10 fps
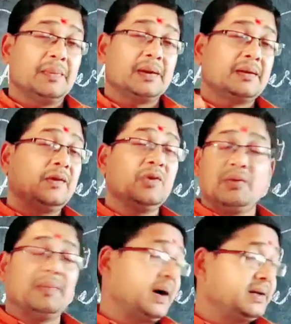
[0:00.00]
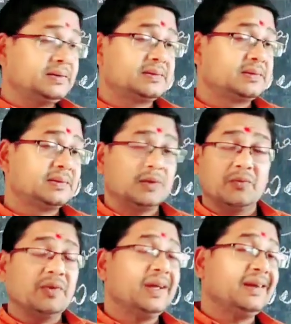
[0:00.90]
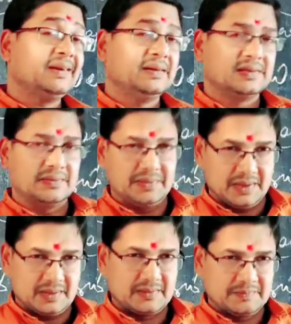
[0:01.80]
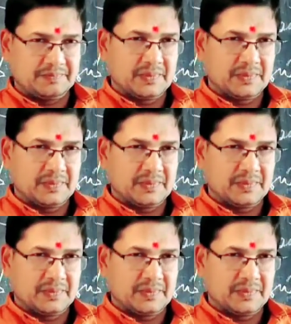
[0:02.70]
but he will mind the way it disappeared.